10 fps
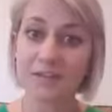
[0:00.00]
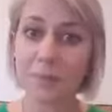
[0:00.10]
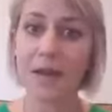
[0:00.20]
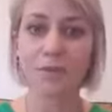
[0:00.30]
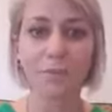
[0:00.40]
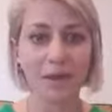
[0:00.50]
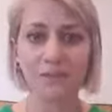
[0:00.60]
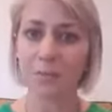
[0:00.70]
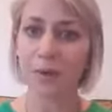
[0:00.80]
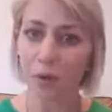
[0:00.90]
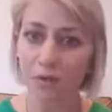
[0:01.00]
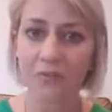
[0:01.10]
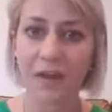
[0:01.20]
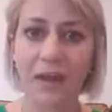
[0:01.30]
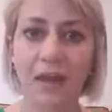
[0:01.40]
pay the money for my
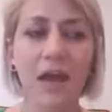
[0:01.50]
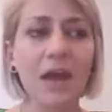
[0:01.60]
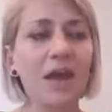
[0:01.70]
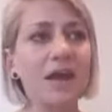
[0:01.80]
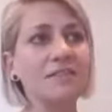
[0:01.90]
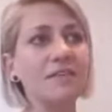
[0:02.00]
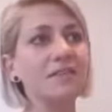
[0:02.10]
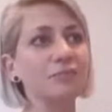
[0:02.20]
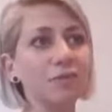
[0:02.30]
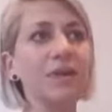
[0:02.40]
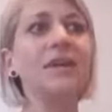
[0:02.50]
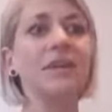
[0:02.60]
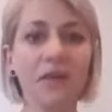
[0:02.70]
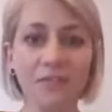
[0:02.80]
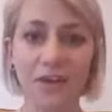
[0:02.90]
coffee. He said it's really
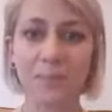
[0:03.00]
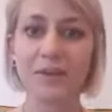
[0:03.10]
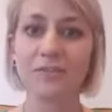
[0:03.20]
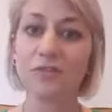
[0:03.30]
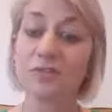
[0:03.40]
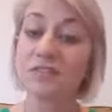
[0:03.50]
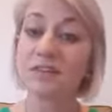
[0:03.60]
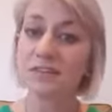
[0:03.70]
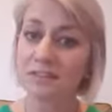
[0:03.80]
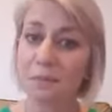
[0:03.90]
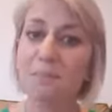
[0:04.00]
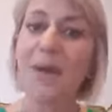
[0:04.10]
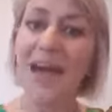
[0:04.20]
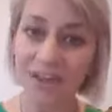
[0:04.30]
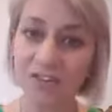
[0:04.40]
lovely because you see this
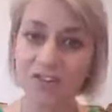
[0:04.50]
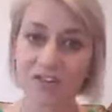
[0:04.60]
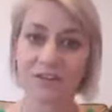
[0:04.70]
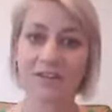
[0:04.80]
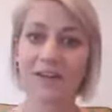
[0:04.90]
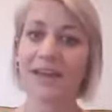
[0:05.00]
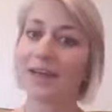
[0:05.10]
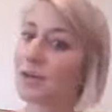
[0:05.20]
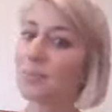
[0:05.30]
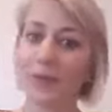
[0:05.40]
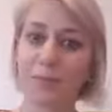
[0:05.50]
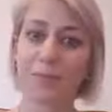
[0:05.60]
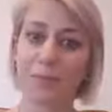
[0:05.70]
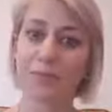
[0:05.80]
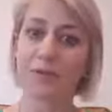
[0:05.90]
compassion in
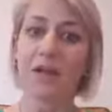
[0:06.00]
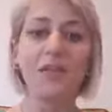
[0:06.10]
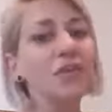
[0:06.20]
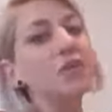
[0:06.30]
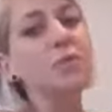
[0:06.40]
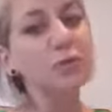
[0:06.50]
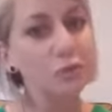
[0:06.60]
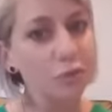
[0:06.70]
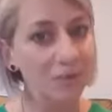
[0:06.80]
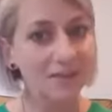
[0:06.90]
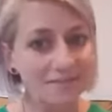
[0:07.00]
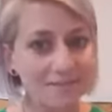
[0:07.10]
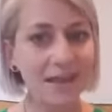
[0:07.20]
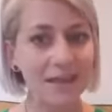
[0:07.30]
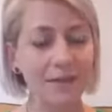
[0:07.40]
people that you wouldn't normally
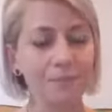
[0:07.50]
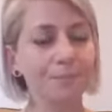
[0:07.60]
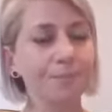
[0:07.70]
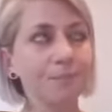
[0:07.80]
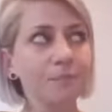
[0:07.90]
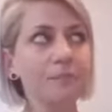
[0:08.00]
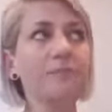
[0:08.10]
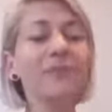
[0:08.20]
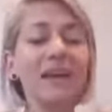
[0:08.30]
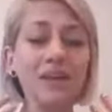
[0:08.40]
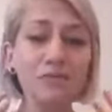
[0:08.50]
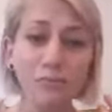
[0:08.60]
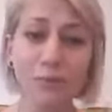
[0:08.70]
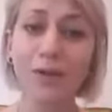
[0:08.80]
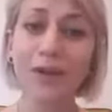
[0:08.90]
see. And it
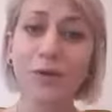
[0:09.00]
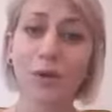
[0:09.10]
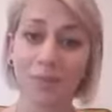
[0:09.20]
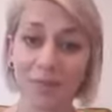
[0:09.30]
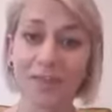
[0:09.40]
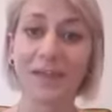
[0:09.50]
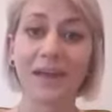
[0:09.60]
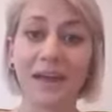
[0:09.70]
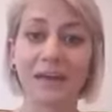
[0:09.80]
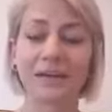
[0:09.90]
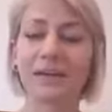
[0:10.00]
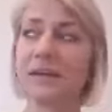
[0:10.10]
really got me thinking,